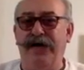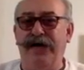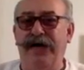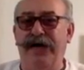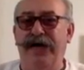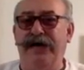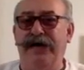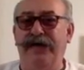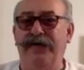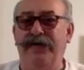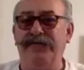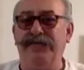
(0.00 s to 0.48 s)

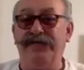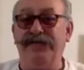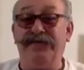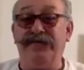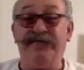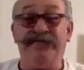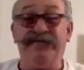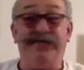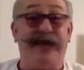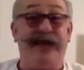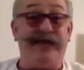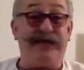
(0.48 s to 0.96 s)
And it was in a
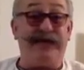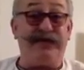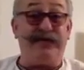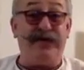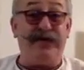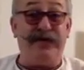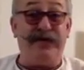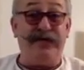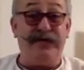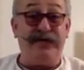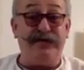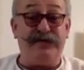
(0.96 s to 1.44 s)

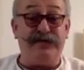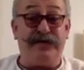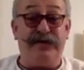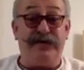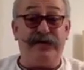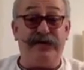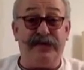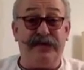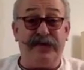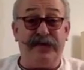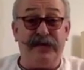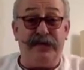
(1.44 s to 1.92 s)
factory, this
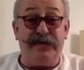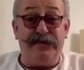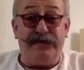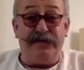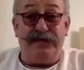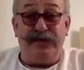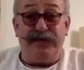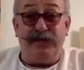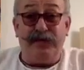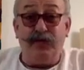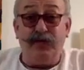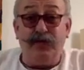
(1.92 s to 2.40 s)

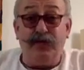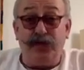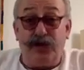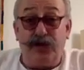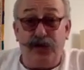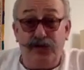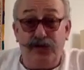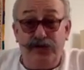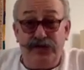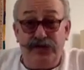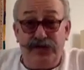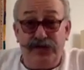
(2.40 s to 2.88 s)
company called
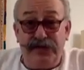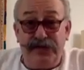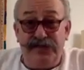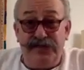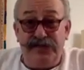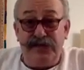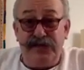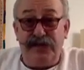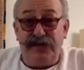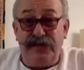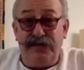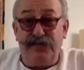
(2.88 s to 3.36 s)
Coty,
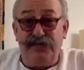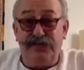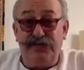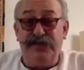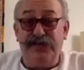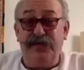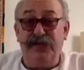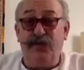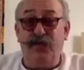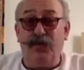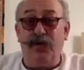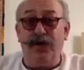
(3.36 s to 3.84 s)
Coty,